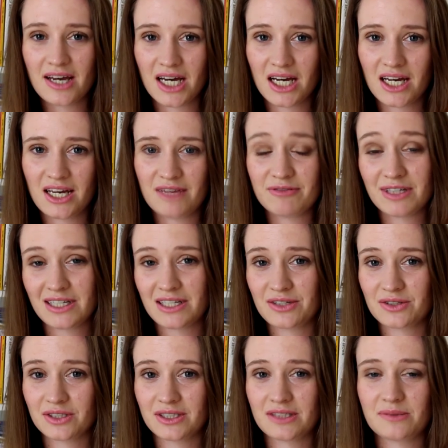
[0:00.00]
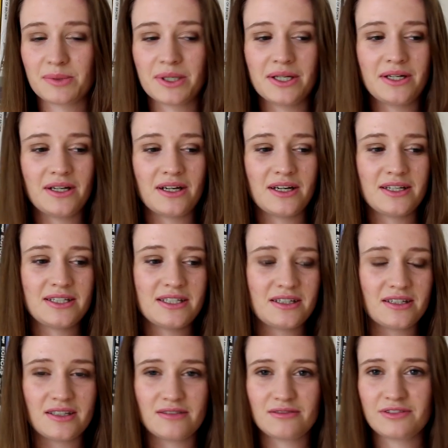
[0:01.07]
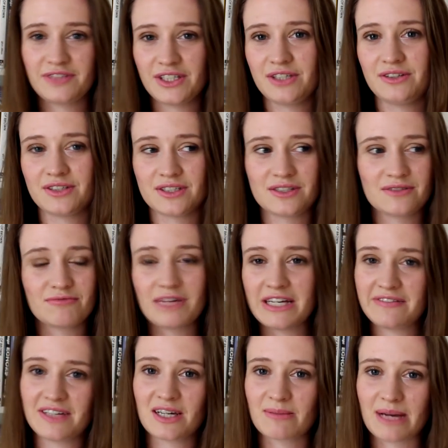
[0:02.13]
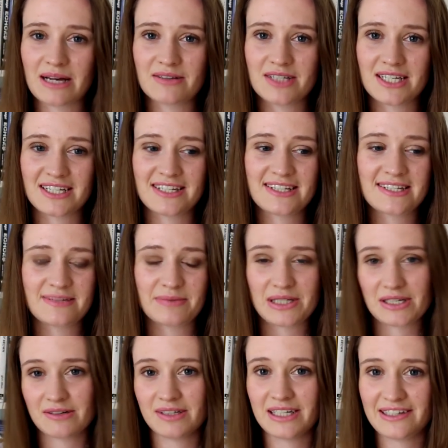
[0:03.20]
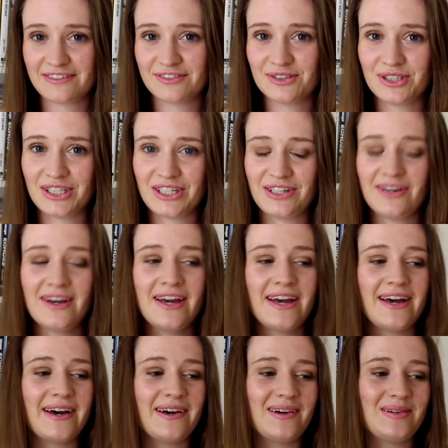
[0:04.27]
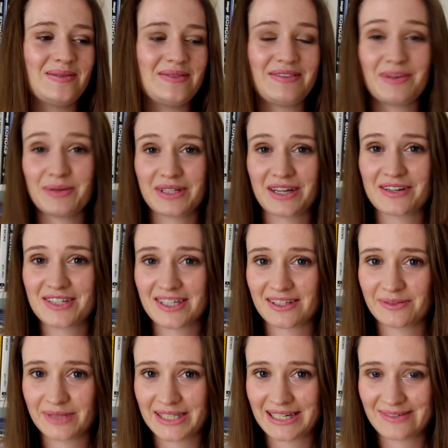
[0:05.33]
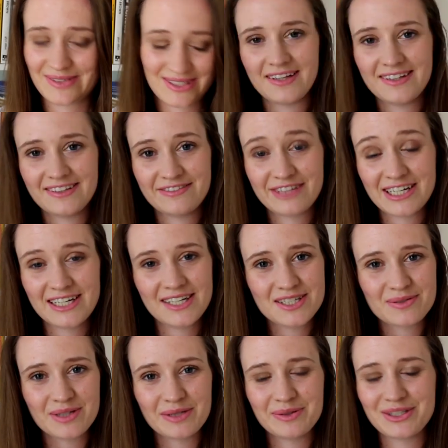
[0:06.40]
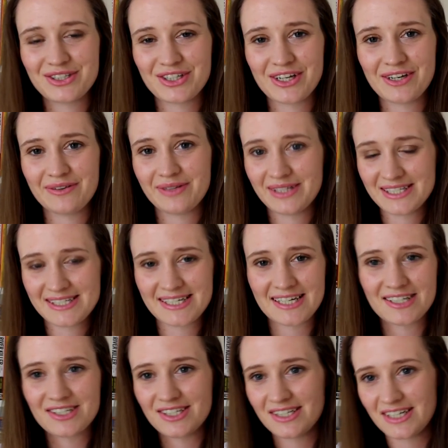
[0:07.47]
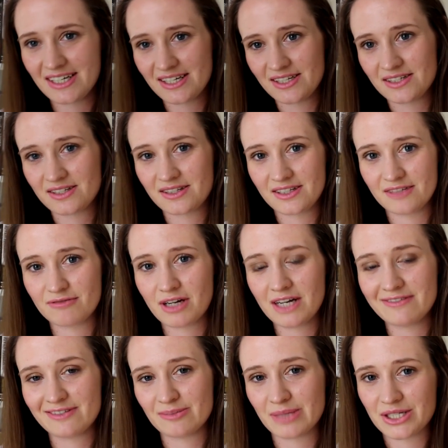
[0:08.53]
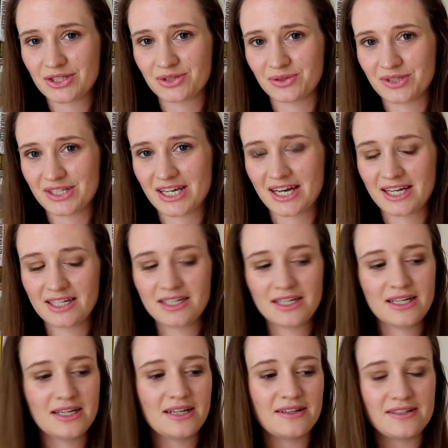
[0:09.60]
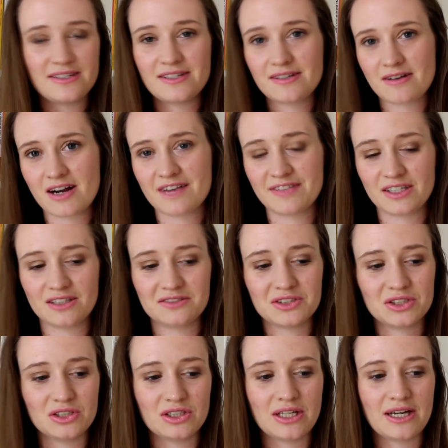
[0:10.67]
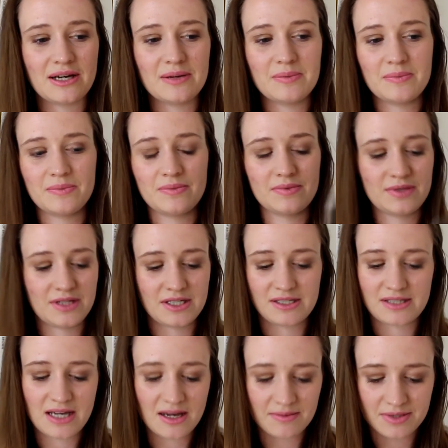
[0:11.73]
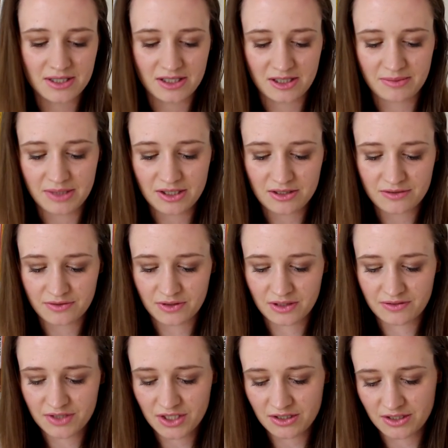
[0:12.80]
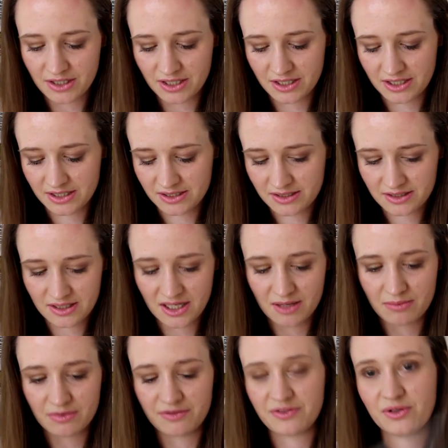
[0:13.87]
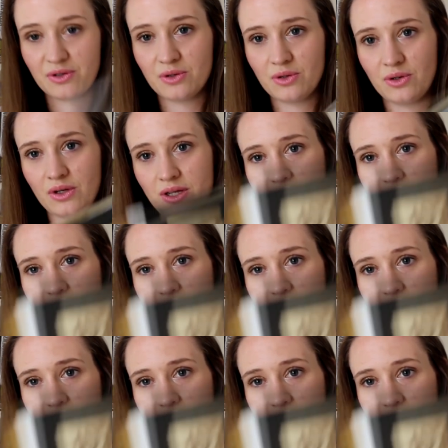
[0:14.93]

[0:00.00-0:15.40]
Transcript: I really enjoyed this one. I did a review just raving about it, which I'll link for you if you want to go check that one out. And then the very last one I want to show you in this section is The Arrival by Shaun Tan. This is a graphic novel that is absolutely beautiful. I've shown you guys it before,